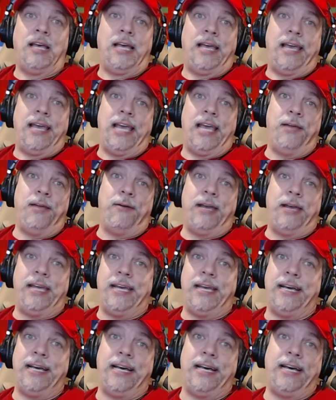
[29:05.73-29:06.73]
Anyway,
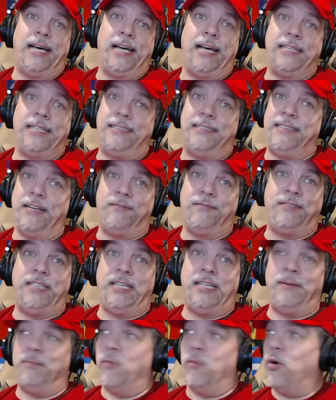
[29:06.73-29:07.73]

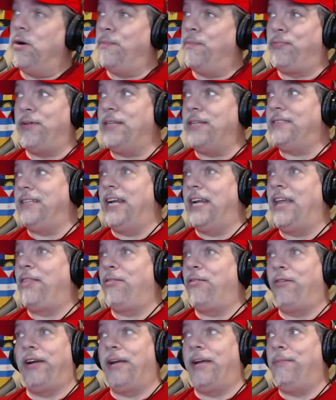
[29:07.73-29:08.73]
definitely more impressed than I
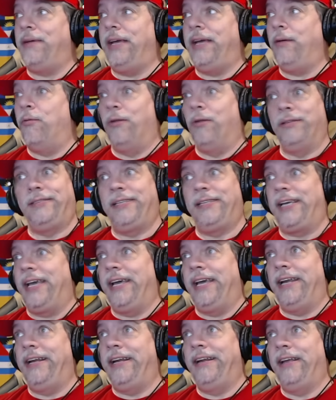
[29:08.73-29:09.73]
thought I'd be. Once
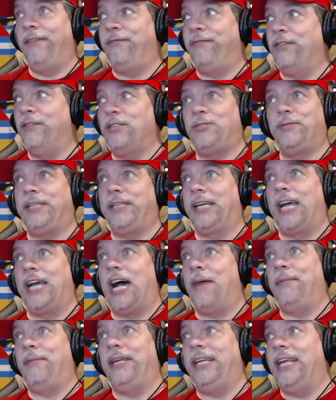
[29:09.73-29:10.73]
again, at first with the
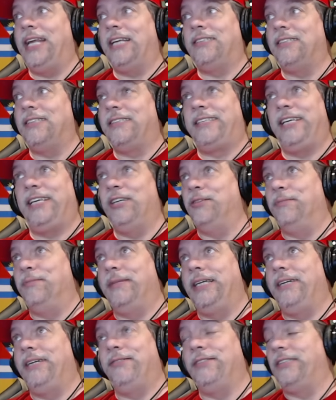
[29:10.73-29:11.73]
comedy that just killed
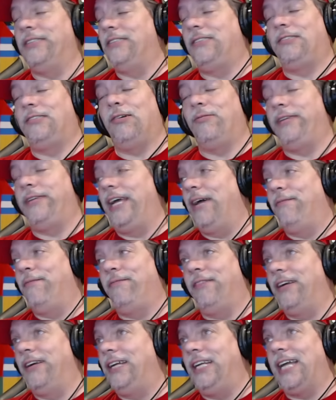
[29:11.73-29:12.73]
me. It was just so damn
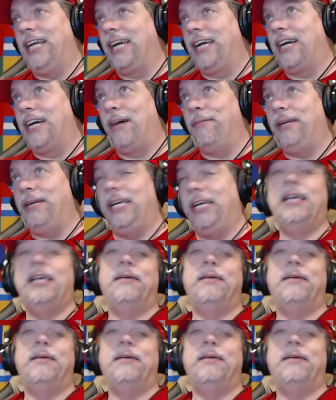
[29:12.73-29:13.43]
funny, that comedy.